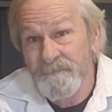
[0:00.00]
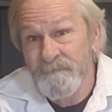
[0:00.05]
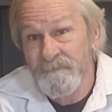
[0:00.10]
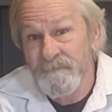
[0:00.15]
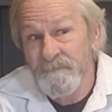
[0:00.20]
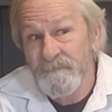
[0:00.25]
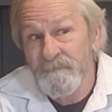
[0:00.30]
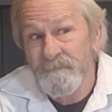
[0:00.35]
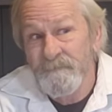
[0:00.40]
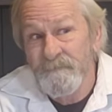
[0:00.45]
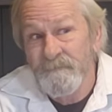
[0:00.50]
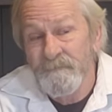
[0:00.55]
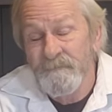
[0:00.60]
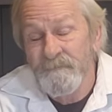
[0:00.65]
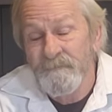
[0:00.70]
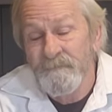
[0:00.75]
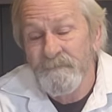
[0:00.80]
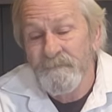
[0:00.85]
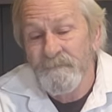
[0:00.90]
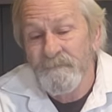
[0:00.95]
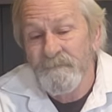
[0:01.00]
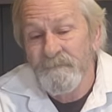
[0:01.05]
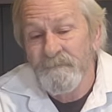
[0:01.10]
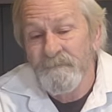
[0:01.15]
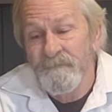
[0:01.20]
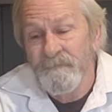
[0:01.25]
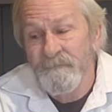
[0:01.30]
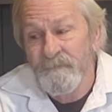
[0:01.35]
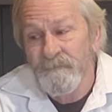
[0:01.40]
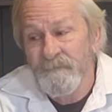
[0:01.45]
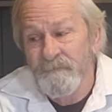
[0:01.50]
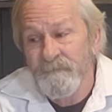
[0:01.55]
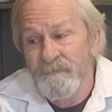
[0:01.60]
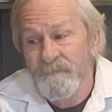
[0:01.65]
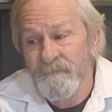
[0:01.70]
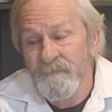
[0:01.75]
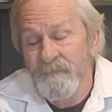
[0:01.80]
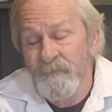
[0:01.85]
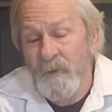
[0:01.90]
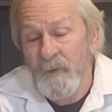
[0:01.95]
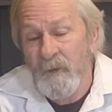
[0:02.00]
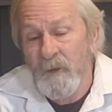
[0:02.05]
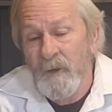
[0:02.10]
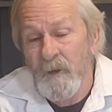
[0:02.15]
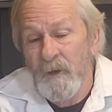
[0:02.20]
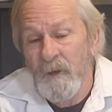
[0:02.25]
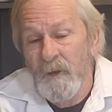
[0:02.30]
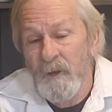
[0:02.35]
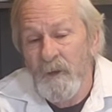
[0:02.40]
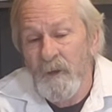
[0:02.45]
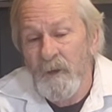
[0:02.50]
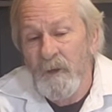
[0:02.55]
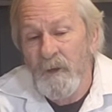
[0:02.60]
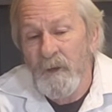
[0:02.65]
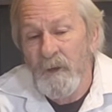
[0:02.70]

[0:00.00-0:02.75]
Nothing is said.